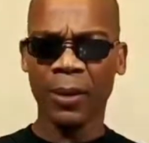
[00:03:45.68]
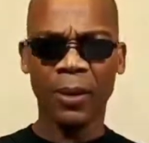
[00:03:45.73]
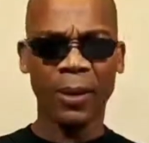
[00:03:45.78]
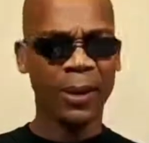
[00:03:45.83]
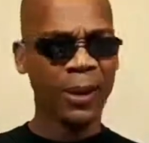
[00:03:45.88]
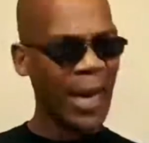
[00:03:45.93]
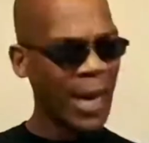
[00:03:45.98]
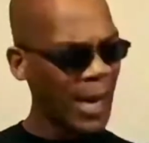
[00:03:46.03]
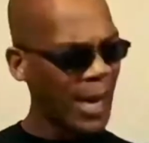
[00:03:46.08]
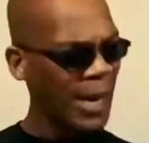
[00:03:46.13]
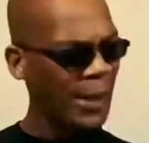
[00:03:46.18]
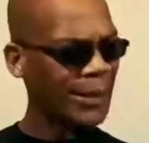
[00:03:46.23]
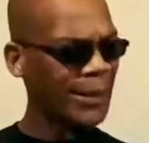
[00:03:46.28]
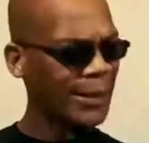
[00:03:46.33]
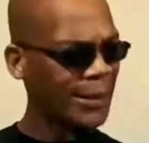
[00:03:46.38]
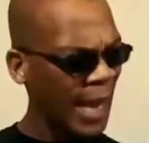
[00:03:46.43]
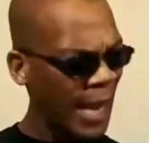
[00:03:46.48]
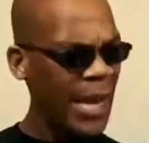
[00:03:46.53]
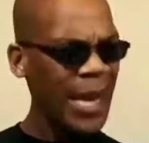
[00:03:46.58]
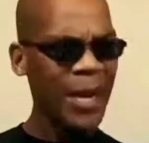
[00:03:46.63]

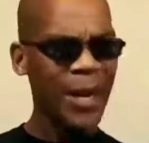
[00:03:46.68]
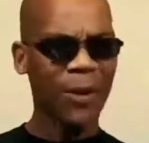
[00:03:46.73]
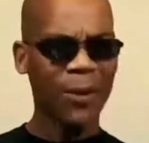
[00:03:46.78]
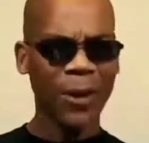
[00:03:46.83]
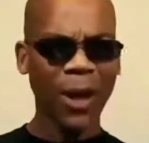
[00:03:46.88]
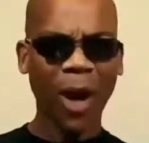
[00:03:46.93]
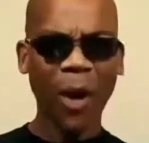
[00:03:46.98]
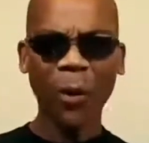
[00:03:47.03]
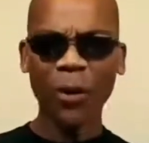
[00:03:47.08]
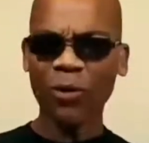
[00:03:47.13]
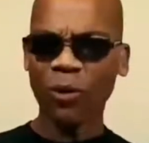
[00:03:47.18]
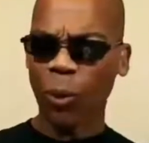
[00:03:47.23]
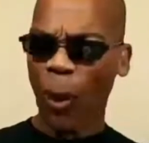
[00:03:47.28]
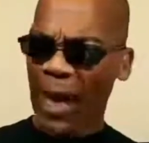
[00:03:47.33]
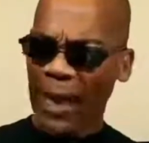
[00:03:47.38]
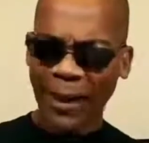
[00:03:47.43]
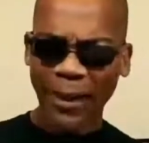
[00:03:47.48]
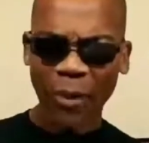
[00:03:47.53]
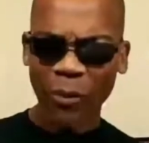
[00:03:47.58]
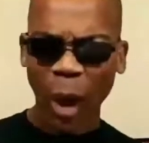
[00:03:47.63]
God damn, y'all
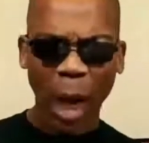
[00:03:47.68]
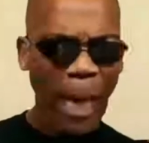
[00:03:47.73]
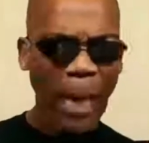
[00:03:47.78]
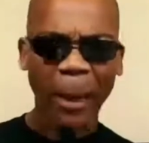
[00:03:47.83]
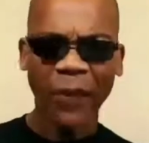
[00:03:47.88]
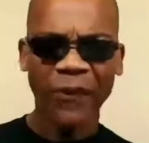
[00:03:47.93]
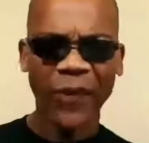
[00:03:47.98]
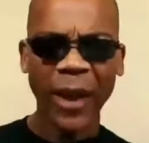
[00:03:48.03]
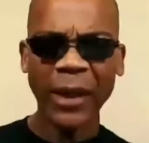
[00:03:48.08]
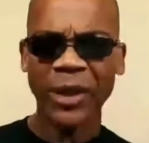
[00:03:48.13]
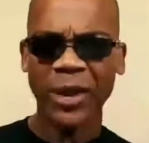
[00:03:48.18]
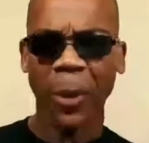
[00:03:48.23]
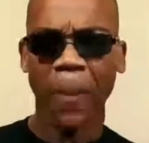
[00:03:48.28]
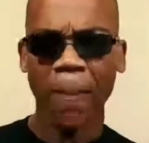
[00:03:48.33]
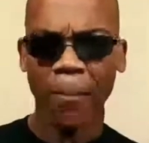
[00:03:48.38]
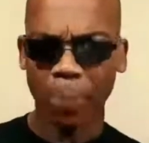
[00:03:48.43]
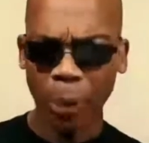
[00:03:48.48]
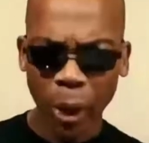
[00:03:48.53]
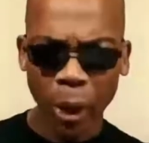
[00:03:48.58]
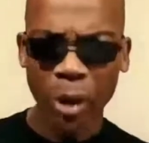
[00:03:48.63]
waiting to elevate
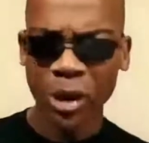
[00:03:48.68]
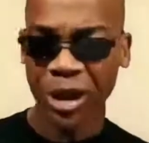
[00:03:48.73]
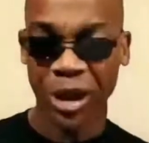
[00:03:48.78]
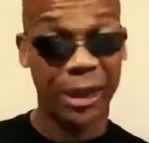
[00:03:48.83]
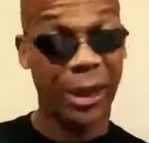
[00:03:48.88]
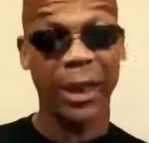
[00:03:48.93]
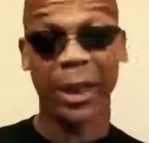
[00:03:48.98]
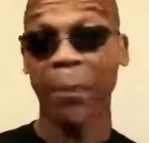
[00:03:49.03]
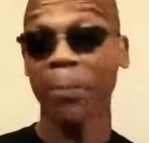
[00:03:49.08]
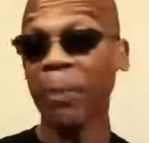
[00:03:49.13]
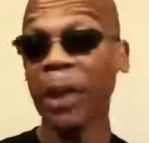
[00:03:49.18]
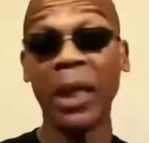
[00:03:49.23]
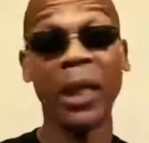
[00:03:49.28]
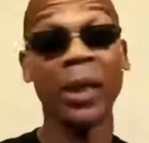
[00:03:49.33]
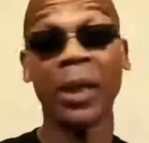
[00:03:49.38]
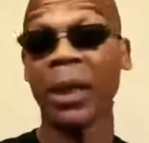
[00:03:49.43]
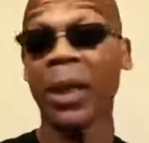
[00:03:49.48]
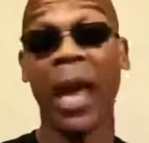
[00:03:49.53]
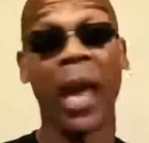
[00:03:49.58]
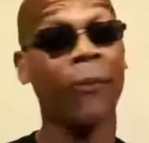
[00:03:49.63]
some bullshit, and the media
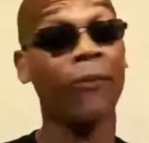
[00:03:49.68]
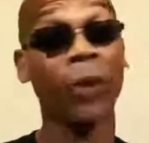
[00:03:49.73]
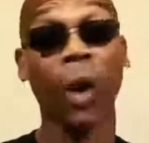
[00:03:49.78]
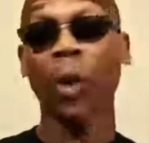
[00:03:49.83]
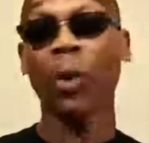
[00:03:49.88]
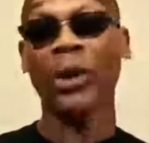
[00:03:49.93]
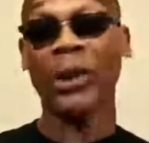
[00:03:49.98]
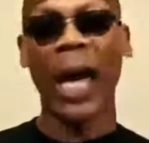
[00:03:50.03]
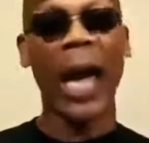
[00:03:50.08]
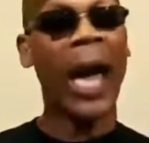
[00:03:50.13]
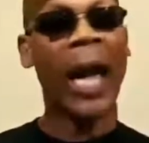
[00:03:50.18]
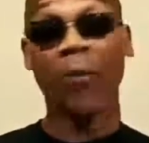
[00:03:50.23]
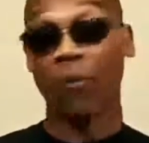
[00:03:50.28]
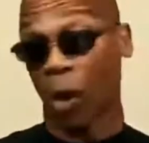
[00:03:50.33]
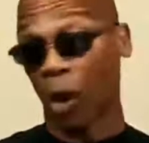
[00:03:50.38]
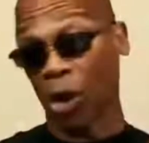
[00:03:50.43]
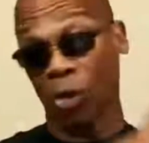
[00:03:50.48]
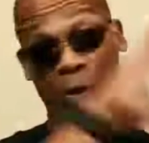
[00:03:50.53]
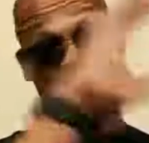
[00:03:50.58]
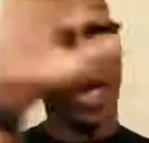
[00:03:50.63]
didn't have no time
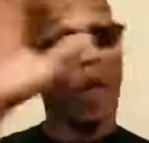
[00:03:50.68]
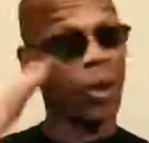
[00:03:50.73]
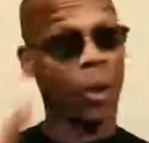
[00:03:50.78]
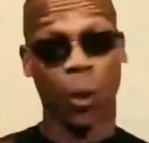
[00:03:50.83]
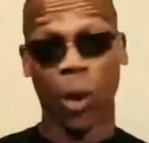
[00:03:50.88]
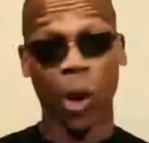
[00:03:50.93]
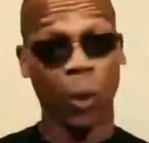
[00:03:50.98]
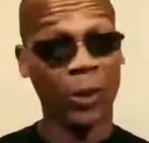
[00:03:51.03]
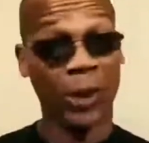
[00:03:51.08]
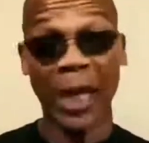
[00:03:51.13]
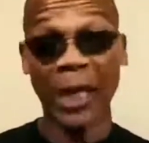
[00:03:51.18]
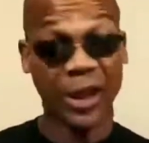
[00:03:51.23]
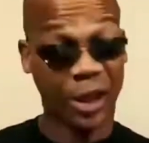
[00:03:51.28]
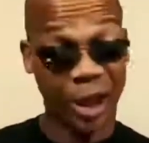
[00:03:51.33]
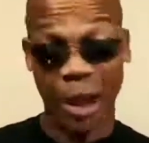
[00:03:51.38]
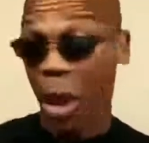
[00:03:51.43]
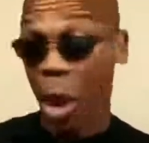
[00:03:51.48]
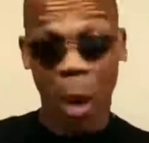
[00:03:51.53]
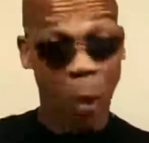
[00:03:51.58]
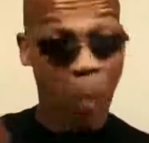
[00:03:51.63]
running around the world with that
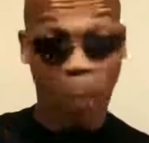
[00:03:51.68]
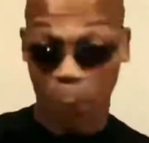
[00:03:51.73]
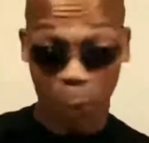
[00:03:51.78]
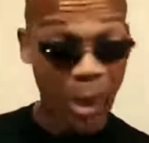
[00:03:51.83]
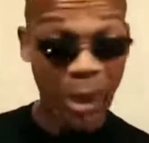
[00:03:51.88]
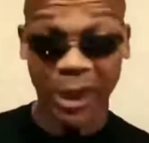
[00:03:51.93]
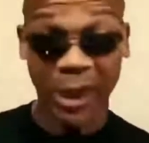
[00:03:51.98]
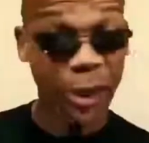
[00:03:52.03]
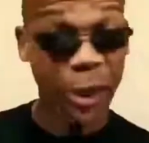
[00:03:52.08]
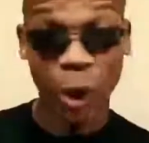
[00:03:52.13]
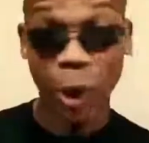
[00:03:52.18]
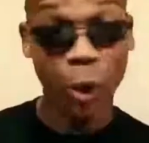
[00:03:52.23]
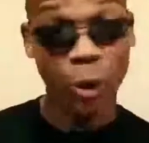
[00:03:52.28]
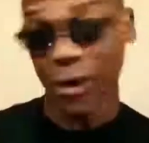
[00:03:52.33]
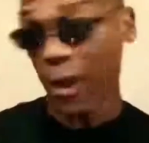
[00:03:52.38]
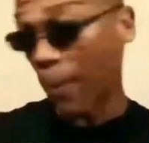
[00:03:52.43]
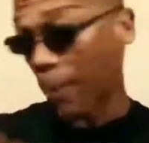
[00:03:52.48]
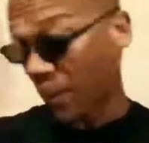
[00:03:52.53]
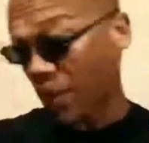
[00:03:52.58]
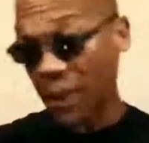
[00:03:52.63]
shit. Breaking news,
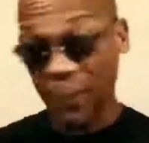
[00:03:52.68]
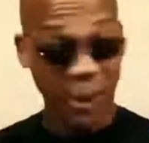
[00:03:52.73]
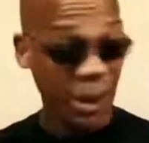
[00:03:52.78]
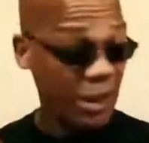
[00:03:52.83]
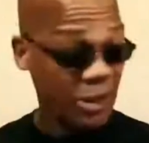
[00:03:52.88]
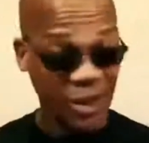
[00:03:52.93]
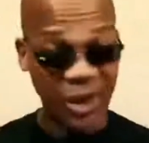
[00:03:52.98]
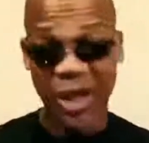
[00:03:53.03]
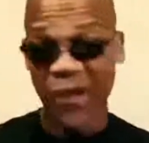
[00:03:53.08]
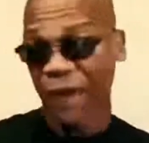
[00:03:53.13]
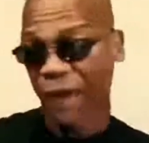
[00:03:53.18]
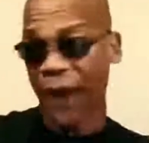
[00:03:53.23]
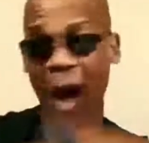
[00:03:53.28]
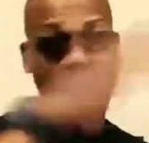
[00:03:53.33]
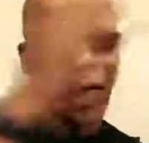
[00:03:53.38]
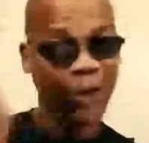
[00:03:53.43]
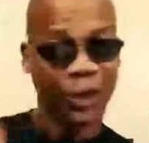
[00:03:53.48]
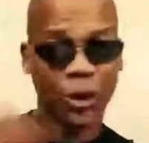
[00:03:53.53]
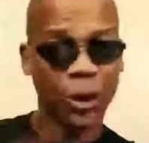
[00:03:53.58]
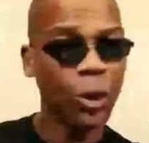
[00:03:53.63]
the BBC,
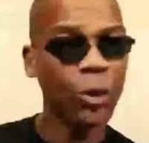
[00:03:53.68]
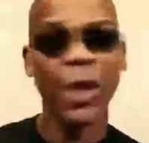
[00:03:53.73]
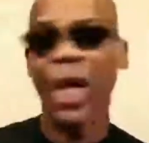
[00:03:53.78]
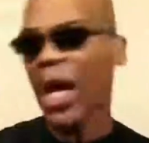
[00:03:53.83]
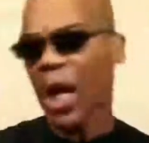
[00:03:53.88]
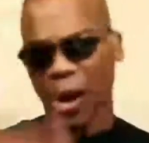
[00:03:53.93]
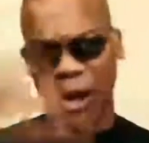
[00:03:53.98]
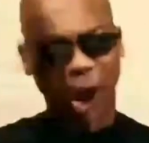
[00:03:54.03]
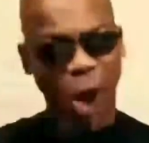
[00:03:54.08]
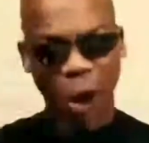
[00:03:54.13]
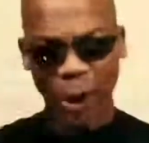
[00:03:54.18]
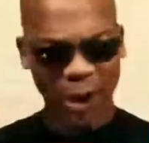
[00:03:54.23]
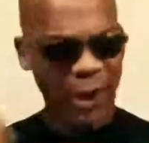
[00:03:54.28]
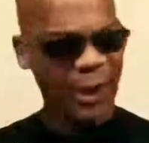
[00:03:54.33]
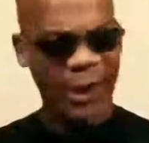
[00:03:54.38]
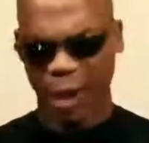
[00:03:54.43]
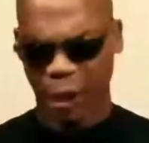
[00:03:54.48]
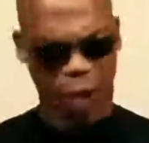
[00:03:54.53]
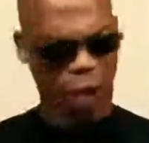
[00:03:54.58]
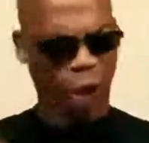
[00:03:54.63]
Fox News, and y'all
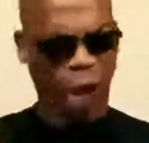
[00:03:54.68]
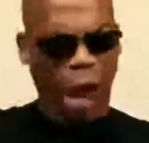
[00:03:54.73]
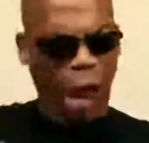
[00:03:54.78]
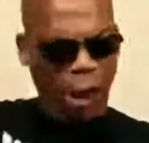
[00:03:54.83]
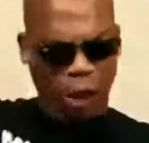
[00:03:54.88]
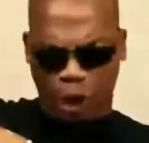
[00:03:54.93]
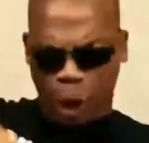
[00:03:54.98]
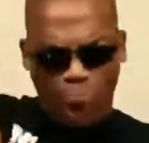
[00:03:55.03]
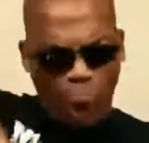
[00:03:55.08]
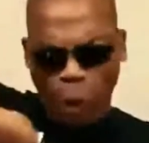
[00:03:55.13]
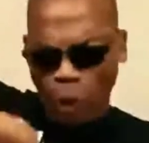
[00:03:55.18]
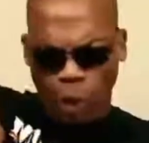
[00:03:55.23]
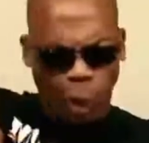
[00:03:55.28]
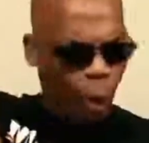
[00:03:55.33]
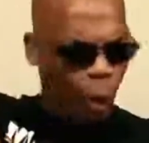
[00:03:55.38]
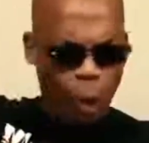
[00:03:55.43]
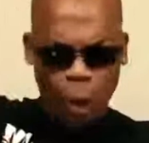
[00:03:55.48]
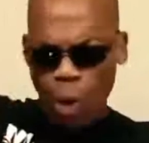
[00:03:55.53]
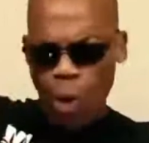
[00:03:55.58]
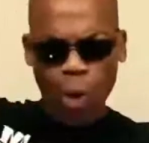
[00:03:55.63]
eating the see, I told you.
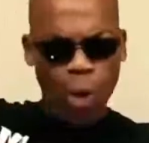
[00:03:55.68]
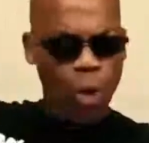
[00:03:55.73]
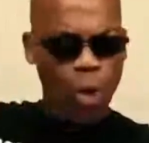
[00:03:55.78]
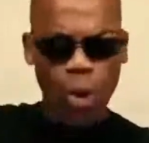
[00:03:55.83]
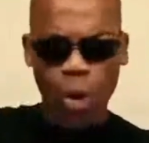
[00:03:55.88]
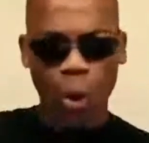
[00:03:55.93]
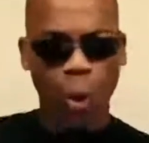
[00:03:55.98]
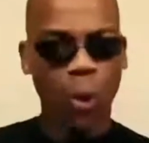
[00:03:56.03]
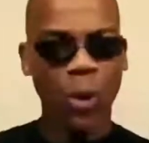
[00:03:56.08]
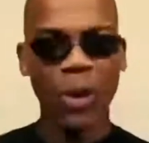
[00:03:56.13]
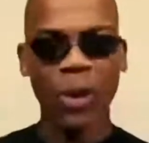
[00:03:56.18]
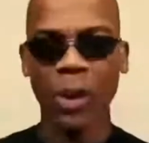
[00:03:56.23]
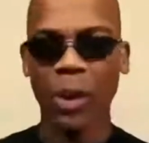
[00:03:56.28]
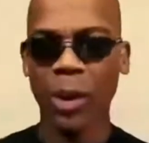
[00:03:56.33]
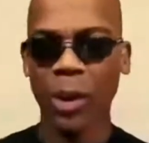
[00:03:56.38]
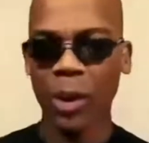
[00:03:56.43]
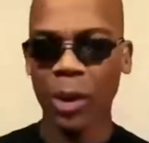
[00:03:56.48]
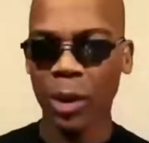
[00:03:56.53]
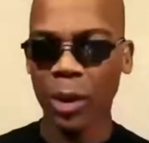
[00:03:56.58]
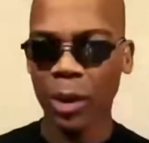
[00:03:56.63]
Ooh.
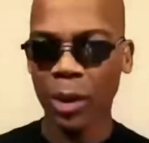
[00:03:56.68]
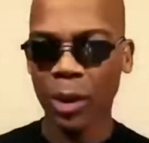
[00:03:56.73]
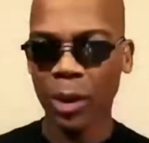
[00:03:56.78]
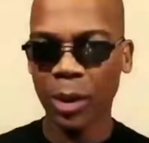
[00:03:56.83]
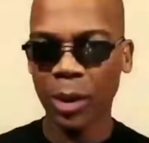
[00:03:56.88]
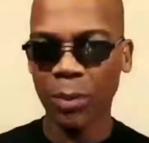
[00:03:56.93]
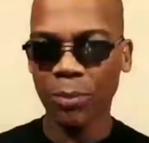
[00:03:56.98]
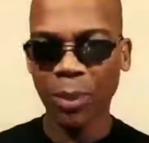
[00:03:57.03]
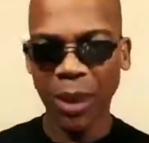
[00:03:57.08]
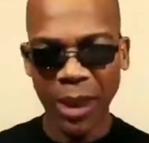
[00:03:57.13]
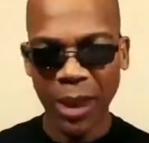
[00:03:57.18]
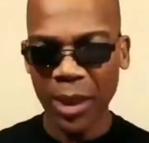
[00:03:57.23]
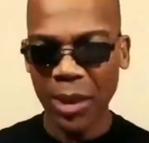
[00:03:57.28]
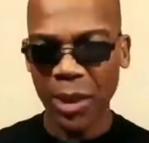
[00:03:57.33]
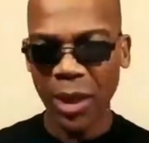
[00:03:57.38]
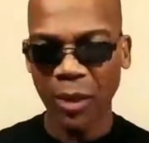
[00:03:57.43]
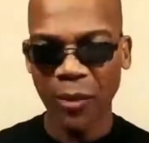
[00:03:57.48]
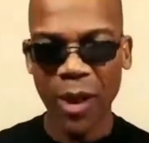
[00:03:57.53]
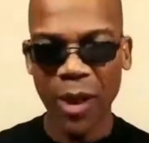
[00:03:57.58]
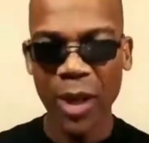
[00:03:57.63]
But here's
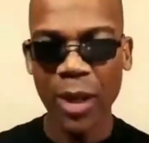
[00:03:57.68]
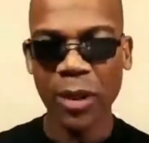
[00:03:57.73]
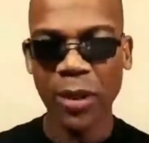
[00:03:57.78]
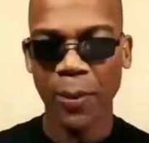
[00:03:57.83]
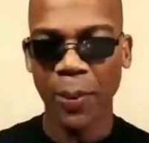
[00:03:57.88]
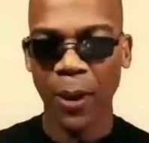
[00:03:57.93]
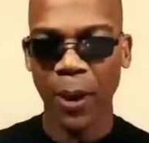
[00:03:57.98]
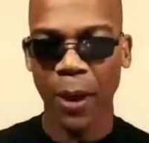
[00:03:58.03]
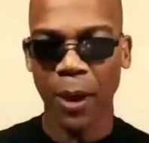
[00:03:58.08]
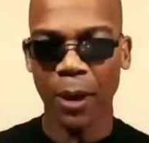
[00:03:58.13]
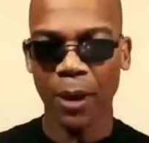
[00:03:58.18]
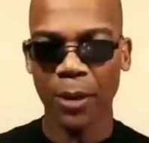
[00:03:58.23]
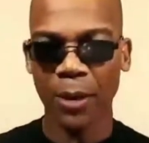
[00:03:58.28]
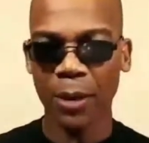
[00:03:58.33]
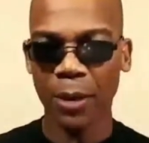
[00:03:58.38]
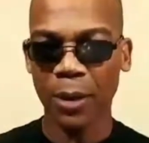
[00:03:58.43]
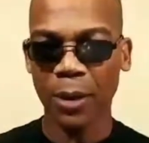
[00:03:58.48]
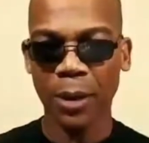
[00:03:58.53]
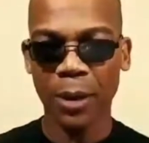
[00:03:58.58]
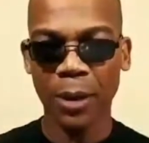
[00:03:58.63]
the crazy part.
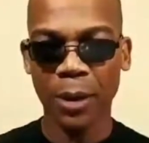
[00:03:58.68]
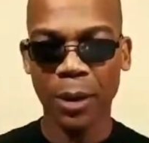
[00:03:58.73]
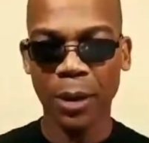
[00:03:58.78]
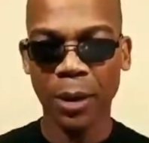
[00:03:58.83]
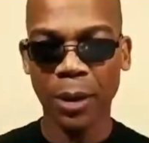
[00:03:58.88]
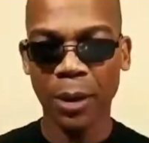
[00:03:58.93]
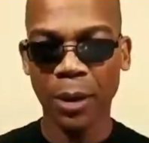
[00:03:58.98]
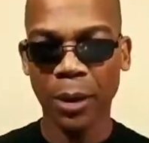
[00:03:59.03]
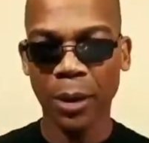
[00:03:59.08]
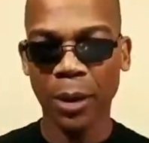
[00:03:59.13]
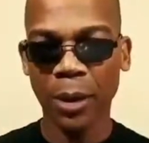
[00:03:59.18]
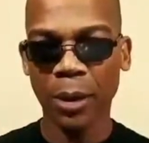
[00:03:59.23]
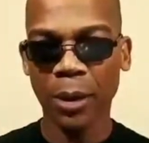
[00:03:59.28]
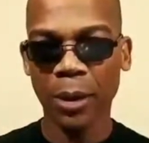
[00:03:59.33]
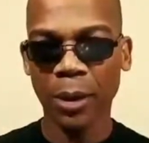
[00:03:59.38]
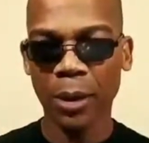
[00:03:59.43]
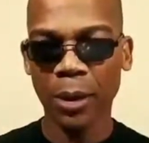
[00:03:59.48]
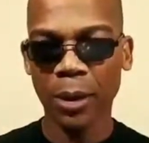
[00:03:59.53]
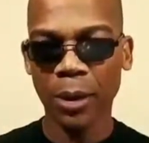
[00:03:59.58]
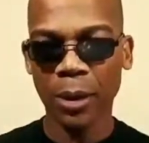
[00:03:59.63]

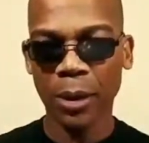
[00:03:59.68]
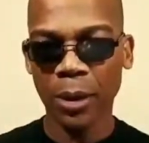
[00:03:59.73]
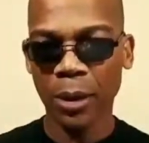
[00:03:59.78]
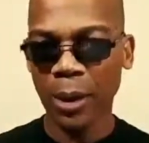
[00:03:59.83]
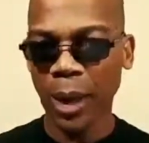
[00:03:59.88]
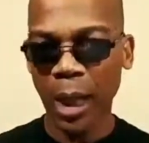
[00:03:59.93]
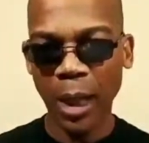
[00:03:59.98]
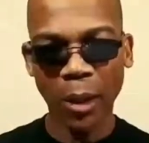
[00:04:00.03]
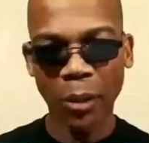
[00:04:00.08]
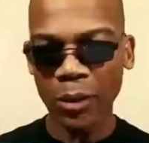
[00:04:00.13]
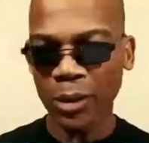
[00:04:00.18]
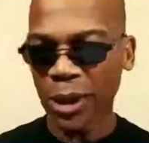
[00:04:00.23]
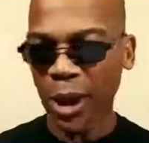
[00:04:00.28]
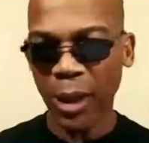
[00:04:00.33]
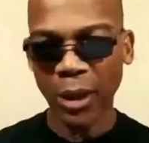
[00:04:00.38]
They don't tell